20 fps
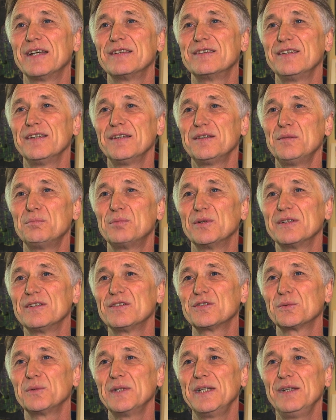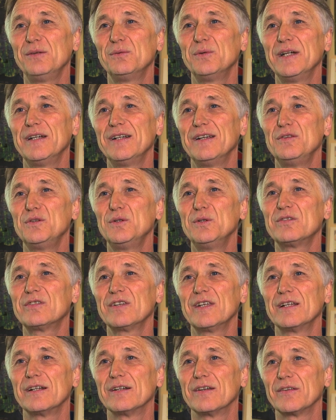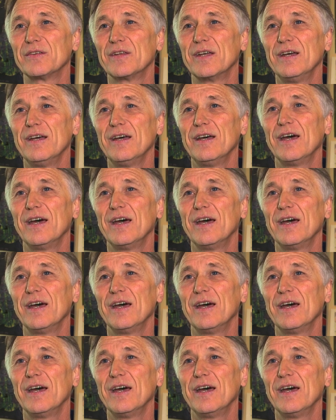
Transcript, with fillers: that the antipodes really were New Zealand